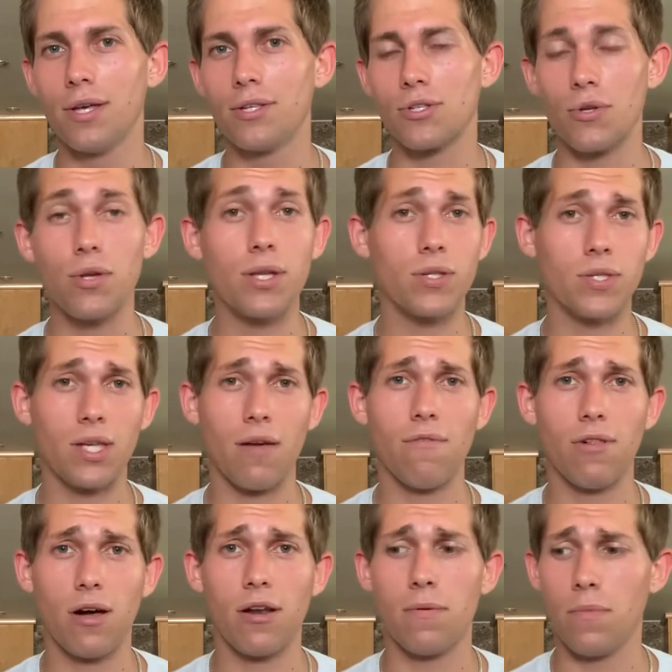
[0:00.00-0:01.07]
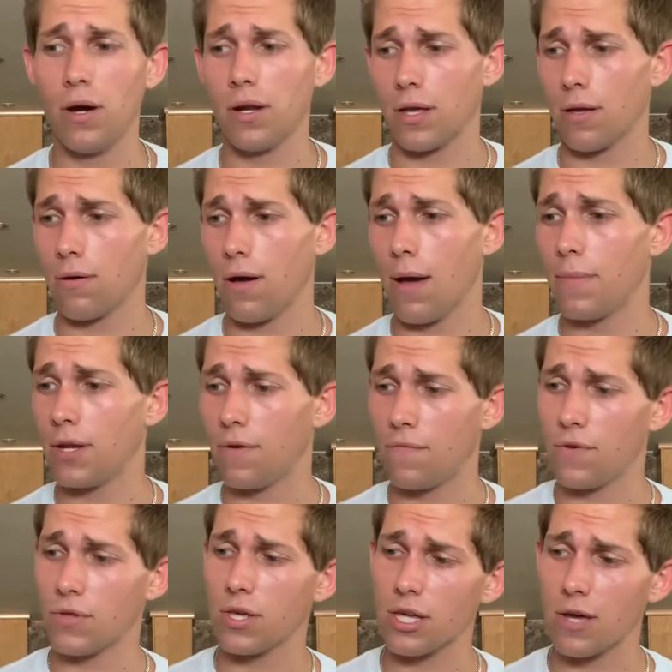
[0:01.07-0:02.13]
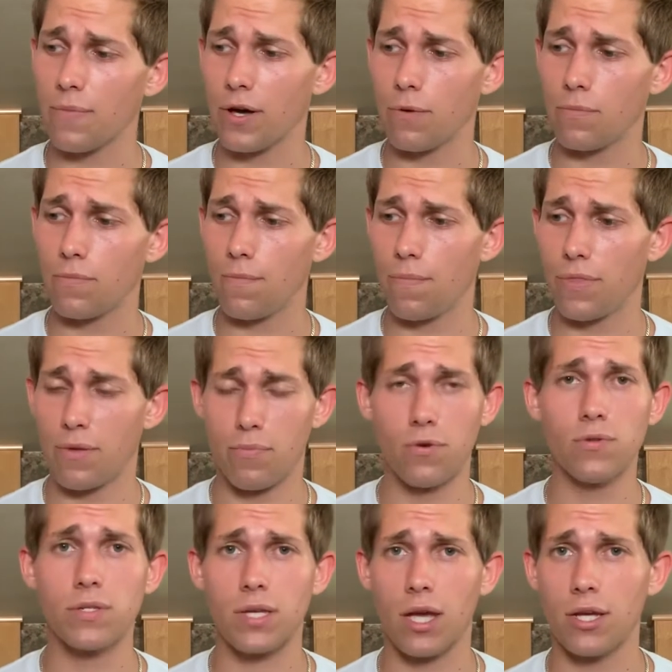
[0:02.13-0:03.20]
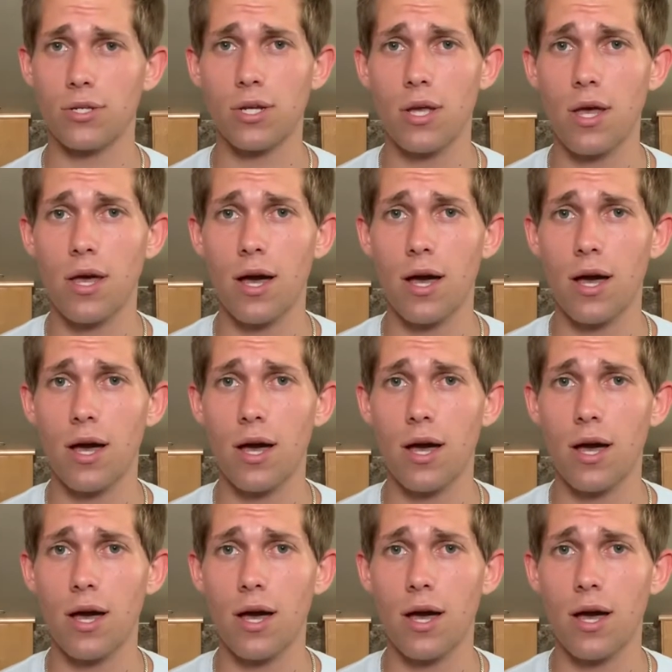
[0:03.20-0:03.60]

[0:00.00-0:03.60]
So you could save a lot of money. I mean, if you think about the boost gauge,